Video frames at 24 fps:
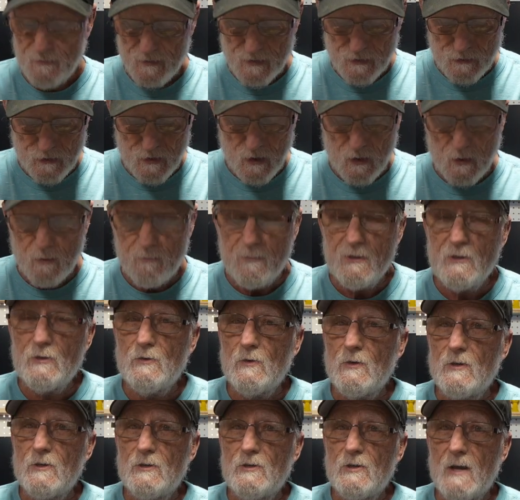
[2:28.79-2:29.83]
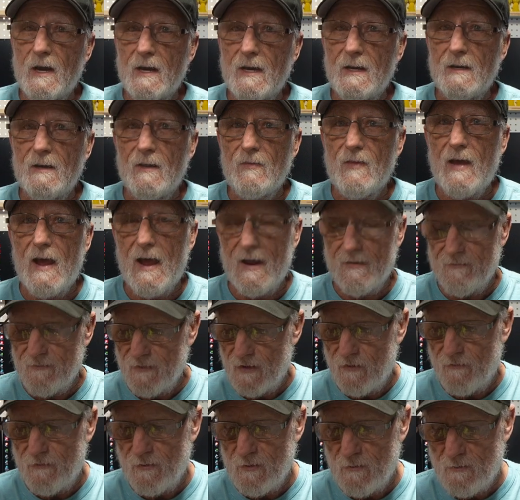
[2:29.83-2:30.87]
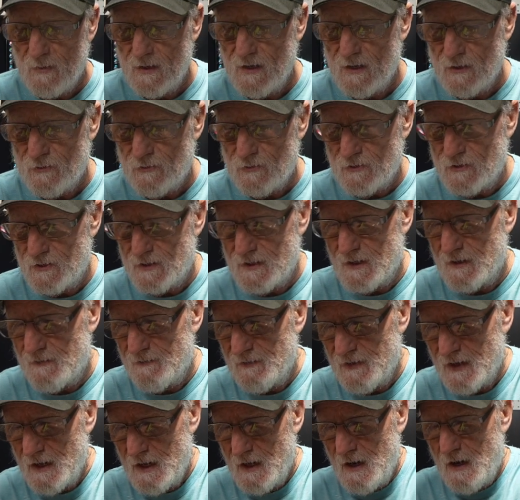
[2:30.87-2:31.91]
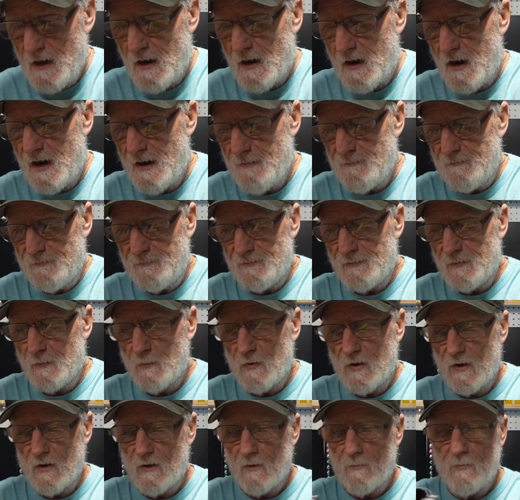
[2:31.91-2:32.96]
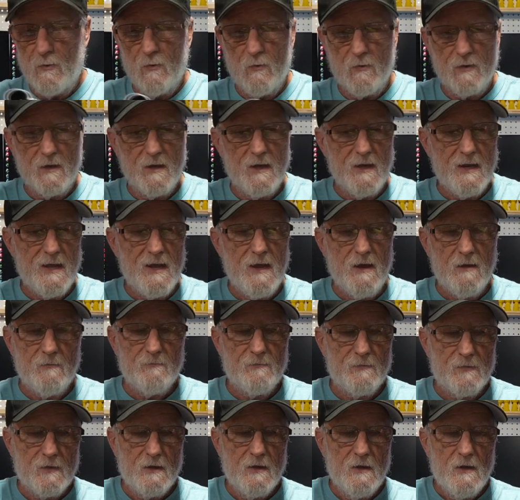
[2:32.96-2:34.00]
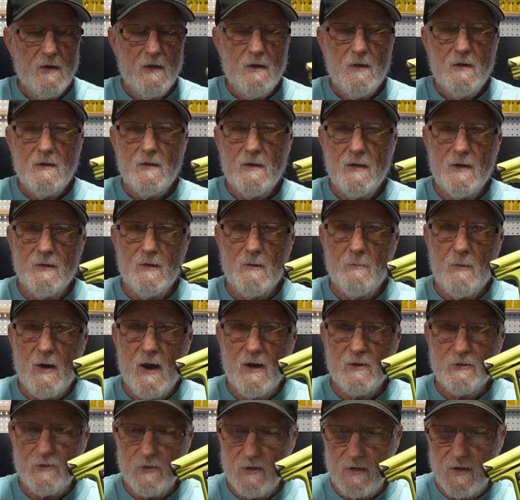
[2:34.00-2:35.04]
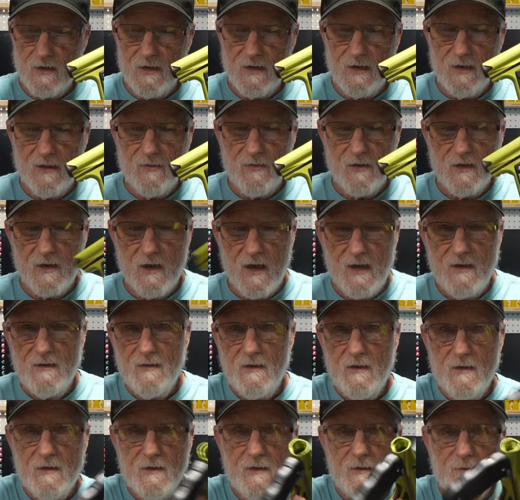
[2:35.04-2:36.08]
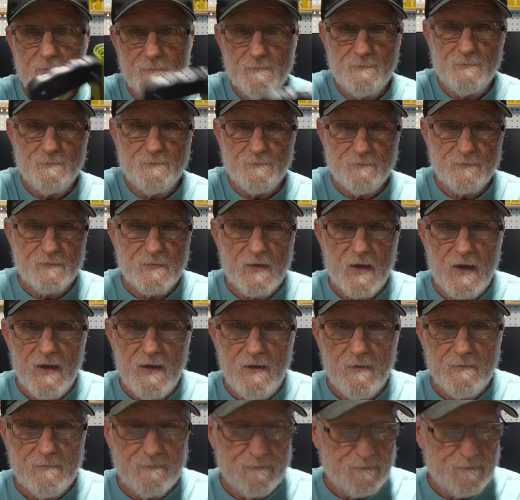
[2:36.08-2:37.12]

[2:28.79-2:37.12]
So be sure to check into that if you'd be interested. All right, we're going to pull the gun out. In the box, you're going to get the gun. Okay.